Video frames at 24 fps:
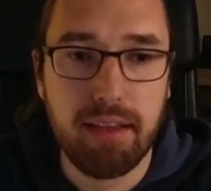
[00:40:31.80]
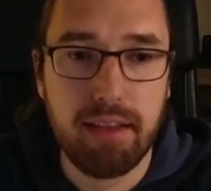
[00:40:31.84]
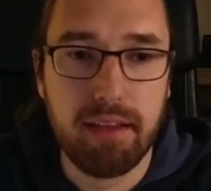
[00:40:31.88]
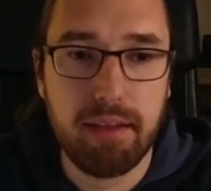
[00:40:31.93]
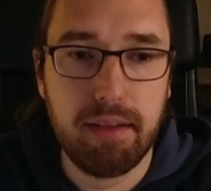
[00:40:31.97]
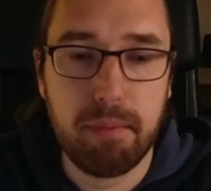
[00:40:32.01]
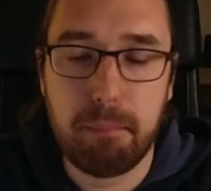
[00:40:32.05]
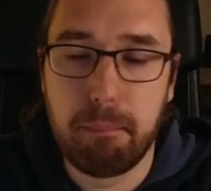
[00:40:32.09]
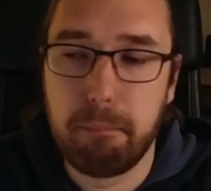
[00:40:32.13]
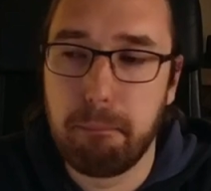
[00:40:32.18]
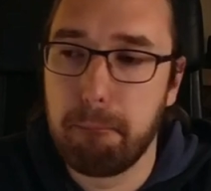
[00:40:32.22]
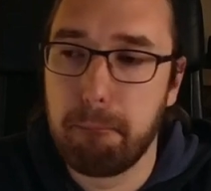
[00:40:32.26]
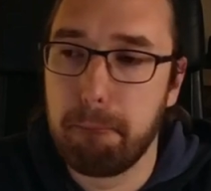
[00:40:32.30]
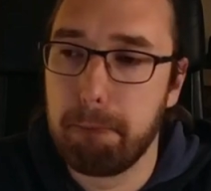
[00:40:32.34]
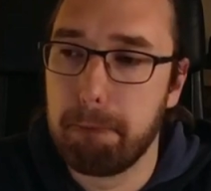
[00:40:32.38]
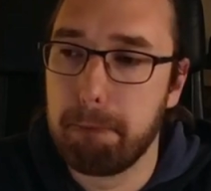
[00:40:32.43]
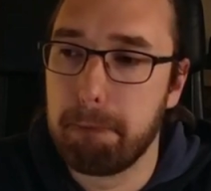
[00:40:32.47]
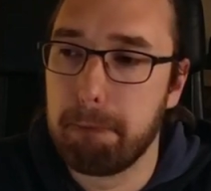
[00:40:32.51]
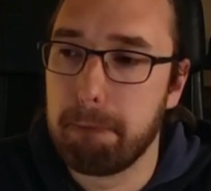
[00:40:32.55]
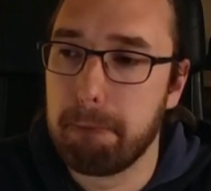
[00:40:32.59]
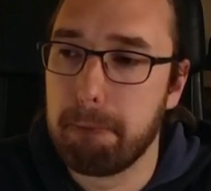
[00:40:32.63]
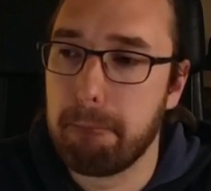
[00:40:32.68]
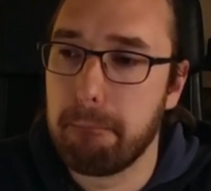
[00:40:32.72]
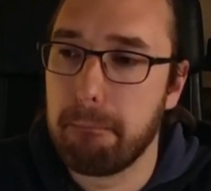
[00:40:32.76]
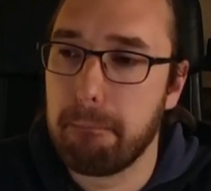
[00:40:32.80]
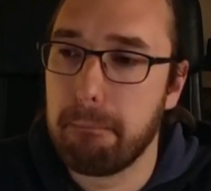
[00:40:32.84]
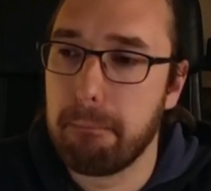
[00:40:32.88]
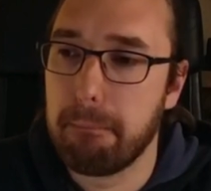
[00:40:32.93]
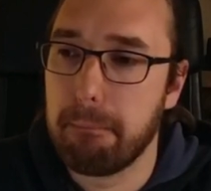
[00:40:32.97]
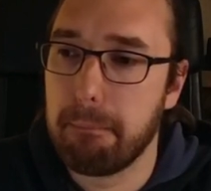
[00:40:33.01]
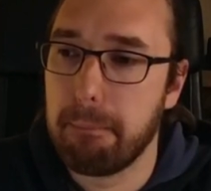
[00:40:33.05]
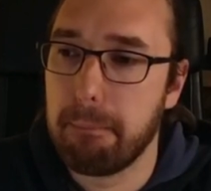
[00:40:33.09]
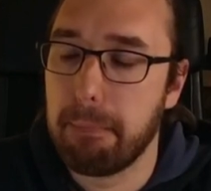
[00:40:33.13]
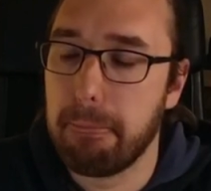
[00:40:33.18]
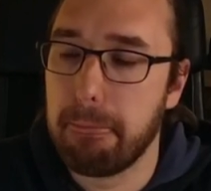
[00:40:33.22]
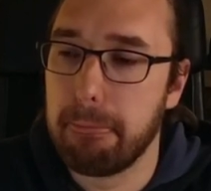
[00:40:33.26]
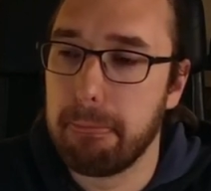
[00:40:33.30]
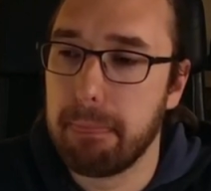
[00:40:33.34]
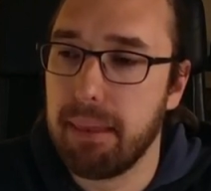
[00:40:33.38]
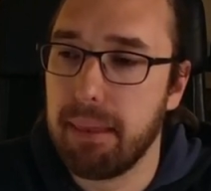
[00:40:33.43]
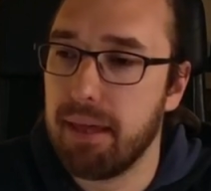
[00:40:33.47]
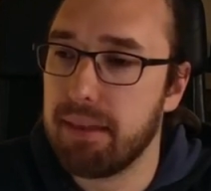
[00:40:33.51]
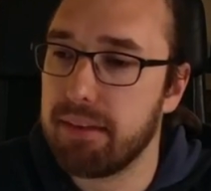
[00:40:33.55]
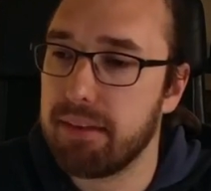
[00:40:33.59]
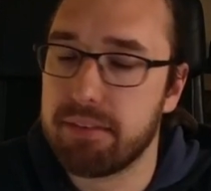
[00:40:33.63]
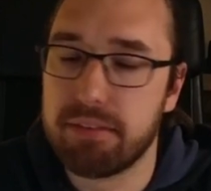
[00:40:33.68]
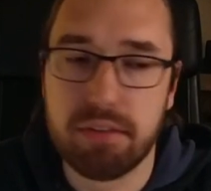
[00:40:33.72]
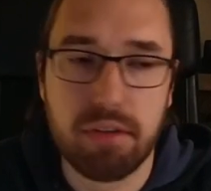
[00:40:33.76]

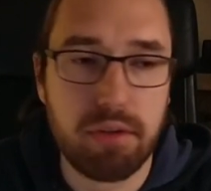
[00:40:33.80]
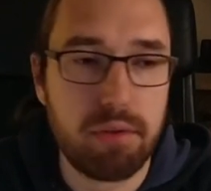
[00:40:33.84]
Yeah, that's